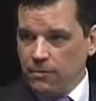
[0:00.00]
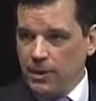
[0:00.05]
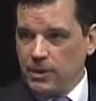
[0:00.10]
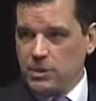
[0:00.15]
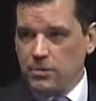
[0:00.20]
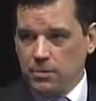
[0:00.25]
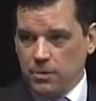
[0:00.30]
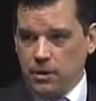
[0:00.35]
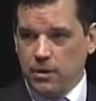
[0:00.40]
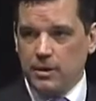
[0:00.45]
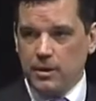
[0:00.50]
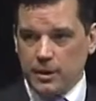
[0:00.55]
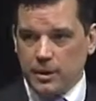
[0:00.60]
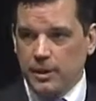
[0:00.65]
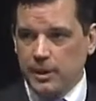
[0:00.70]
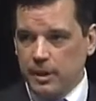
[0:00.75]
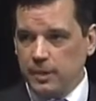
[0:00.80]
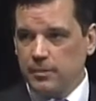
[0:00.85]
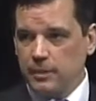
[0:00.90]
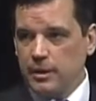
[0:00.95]
benchmark
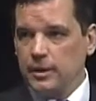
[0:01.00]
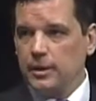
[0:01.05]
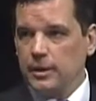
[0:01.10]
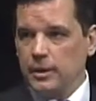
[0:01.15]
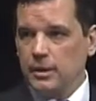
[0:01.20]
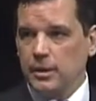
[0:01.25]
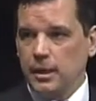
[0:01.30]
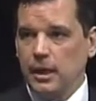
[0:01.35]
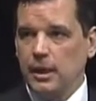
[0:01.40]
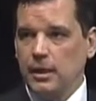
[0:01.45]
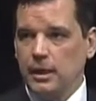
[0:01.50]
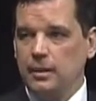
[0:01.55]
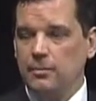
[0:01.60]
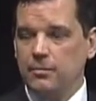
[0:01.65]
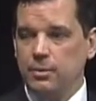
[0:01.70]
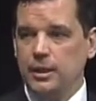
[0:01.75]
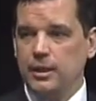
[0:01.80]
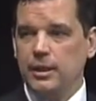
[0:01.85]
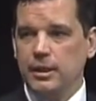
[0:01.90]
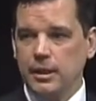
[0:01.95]
assessments in
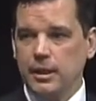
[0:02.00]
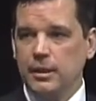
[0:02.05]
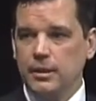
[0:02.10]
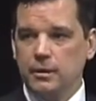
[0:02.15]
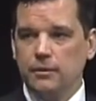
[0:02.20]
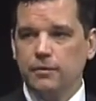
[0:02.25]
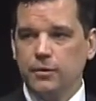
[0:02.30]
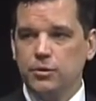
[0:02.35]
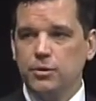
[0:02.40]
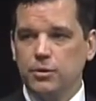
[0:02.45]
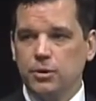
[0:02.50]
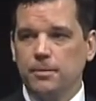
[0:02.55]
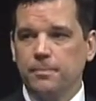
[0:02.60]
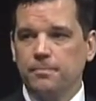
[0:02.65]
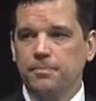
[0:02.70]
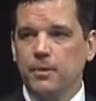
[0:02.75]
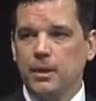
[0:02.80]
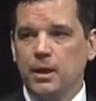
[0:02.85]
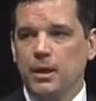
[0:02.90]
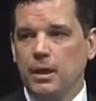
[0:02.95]
place in the future,
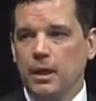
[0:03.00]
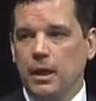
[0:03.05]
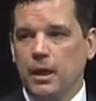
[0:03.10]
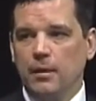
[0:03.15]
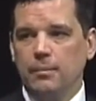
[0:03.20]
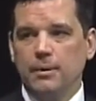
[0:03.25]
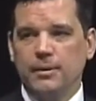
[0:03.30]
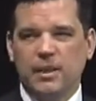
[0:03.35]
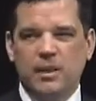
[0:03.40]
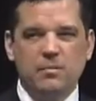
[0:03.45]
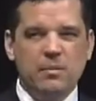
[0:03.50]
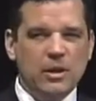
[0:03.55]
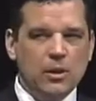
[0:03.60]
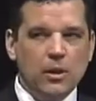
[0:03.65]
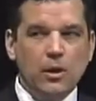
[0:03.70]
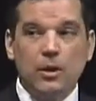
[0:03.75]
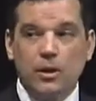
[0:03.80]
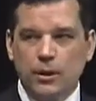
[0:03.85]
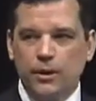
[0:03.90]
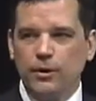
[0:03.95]
but they may
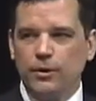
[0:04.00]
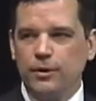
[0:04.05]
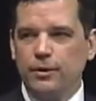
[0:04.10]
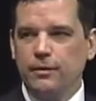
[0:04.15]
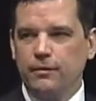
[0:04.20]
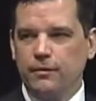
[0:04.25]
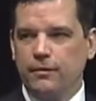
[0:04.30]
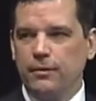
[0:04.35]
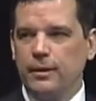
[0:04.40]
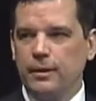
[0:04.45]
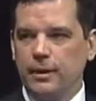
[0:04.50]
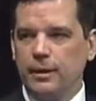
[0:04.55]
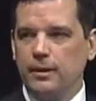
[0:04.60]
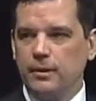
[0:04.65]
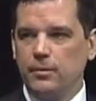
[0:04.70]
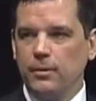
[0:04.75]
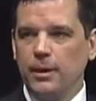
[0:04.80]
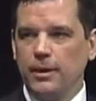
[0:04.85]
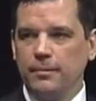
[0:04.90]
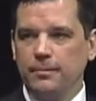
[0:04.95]
look a little different
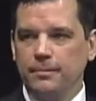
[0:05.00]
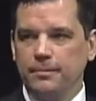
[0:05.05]
as well.